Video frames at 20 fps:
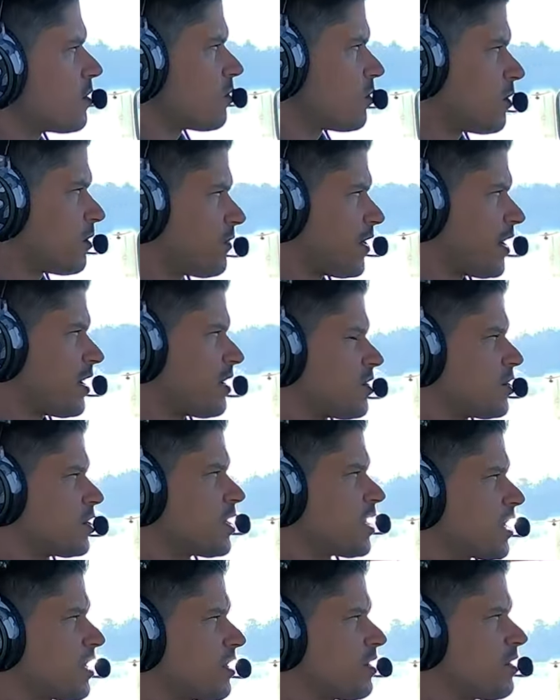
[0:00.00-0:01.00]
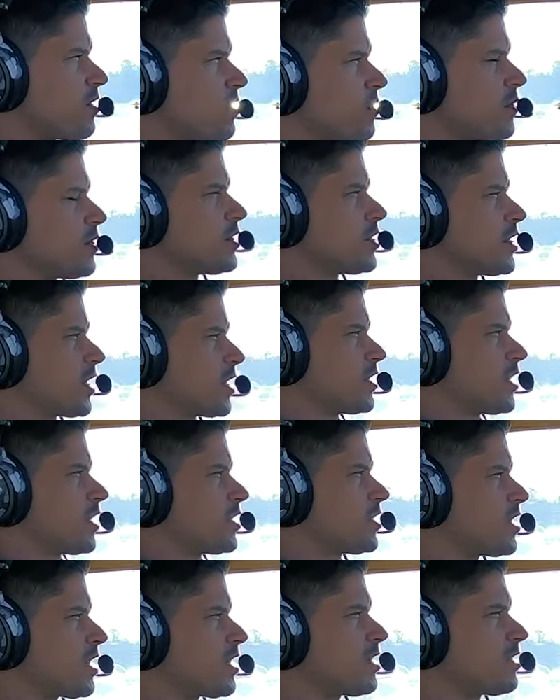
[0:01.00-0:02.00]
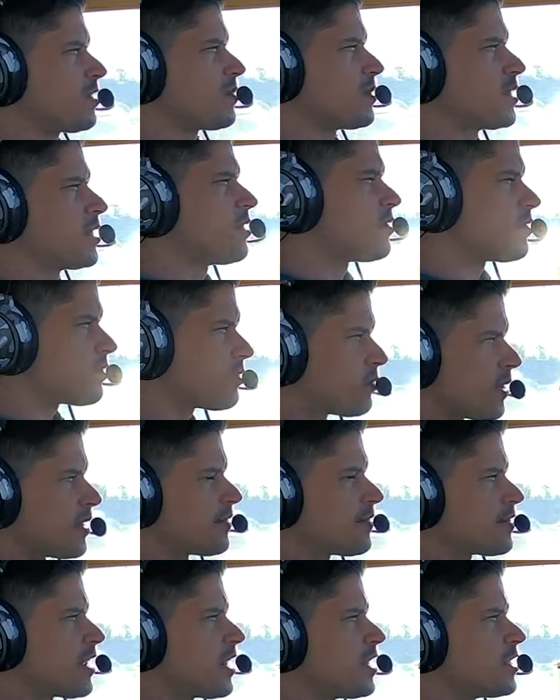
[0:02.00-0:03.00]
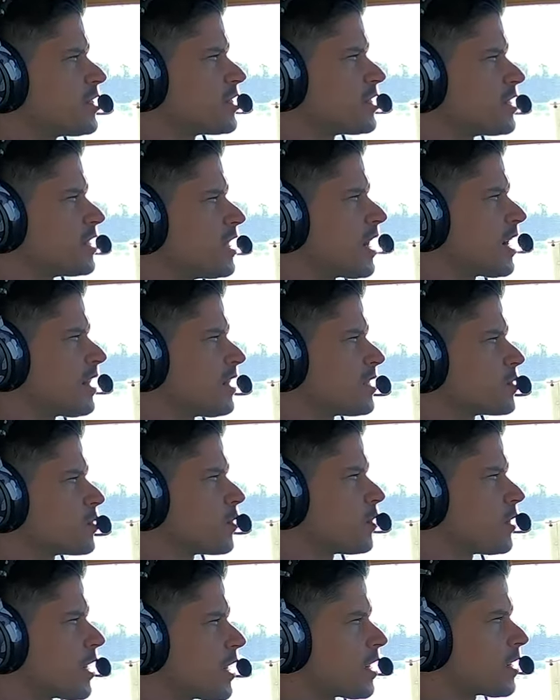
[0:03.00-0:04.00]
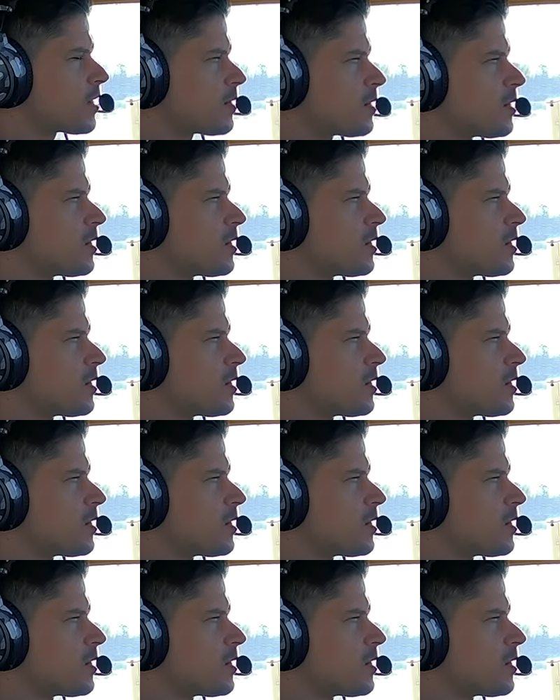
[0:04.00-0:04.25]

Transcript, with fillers: One final check. Always check, check, check. There we go. Wait for that engine to die. Let's roll it on.